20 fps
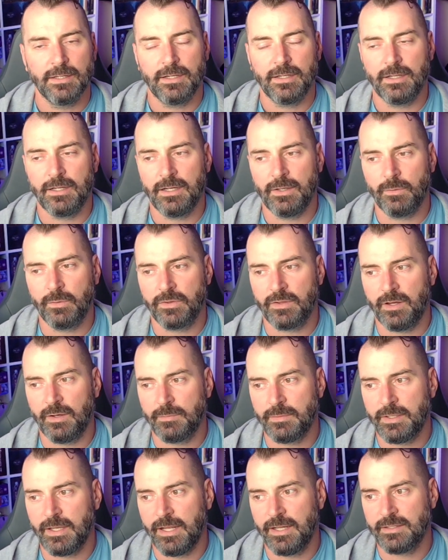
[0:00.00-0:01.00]
with
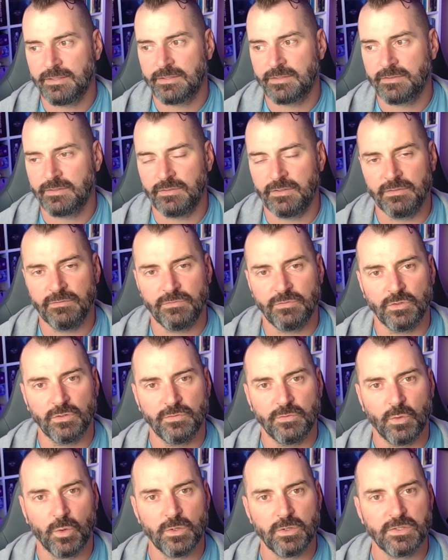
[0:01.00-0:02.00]
updates in full
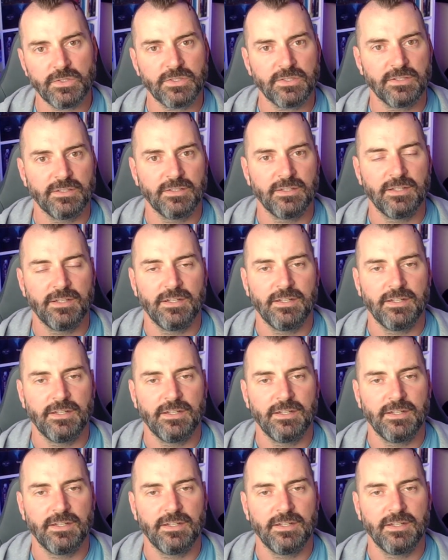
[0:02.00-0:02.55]
force.